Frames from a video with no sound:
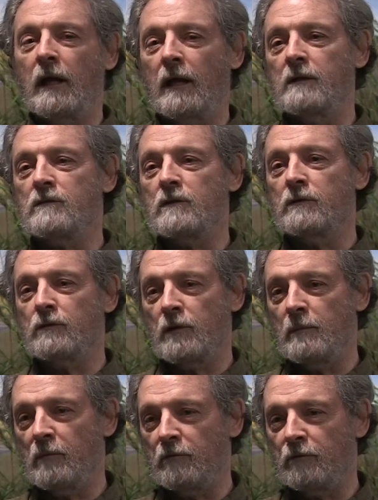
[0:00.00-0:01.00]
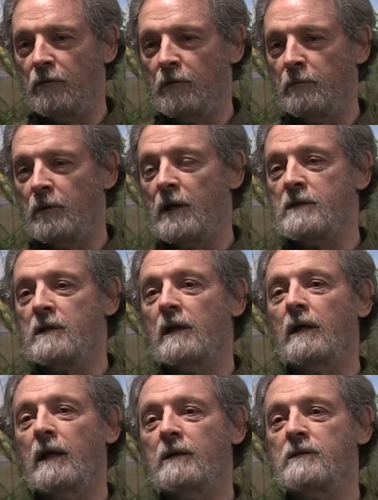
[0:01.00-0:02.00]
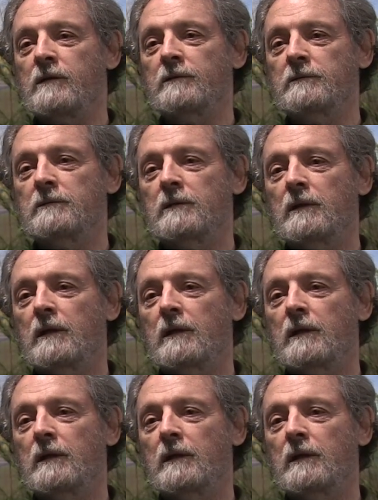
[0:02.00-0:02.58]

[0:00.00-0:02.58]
cancer treatment for prostate cancer.